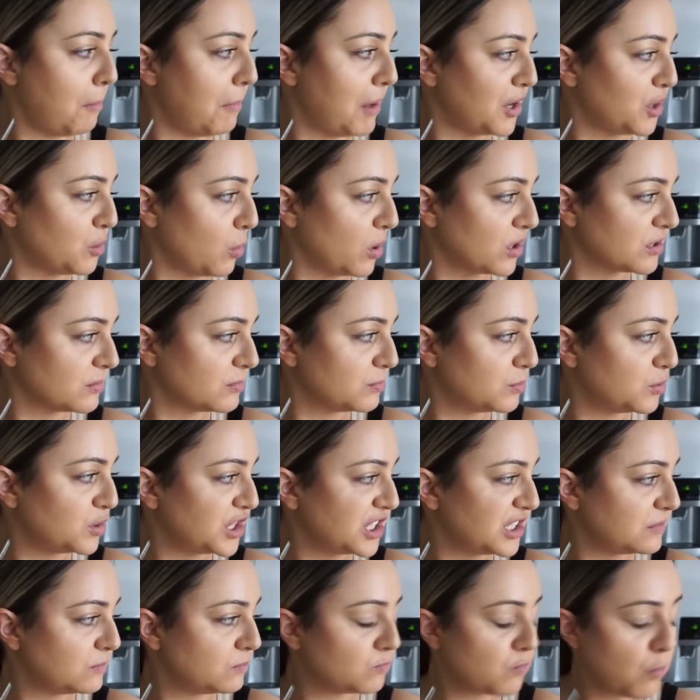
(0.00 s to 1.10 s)
Man, you want some
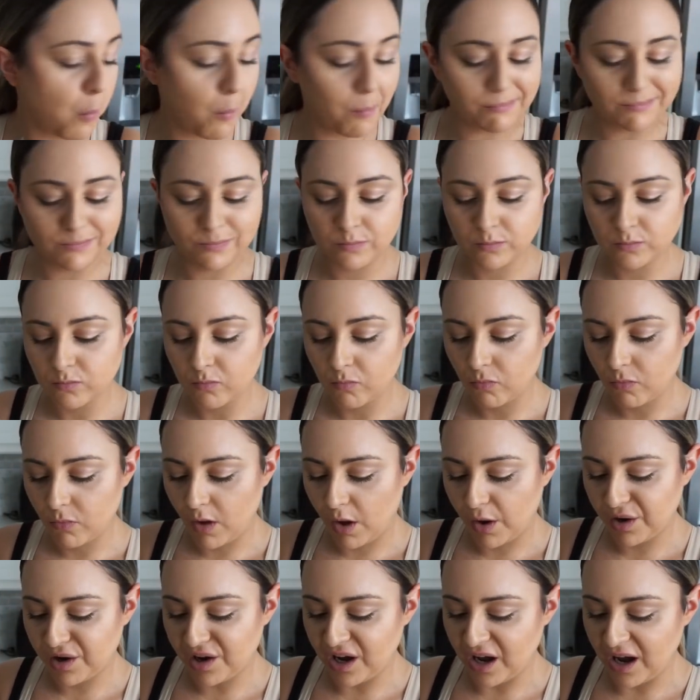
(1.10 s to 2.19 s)
poutine?
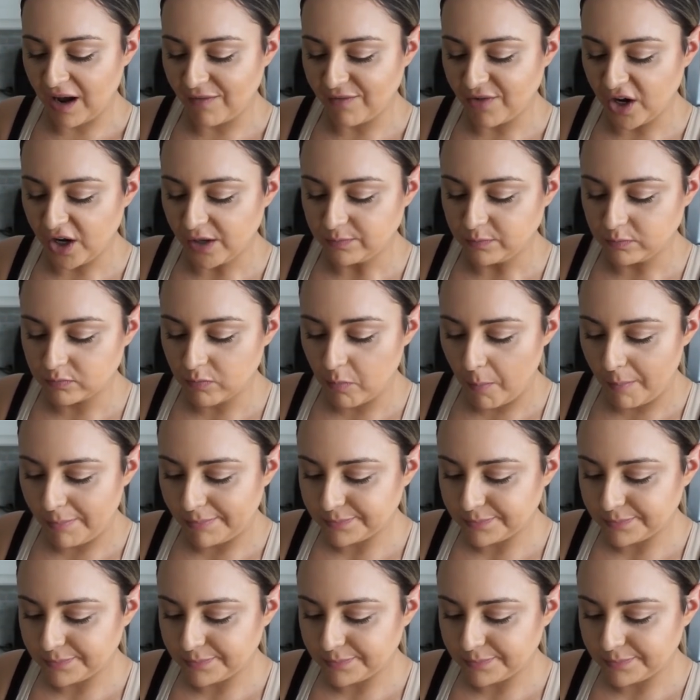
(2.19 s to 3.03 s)
Okay, I have none.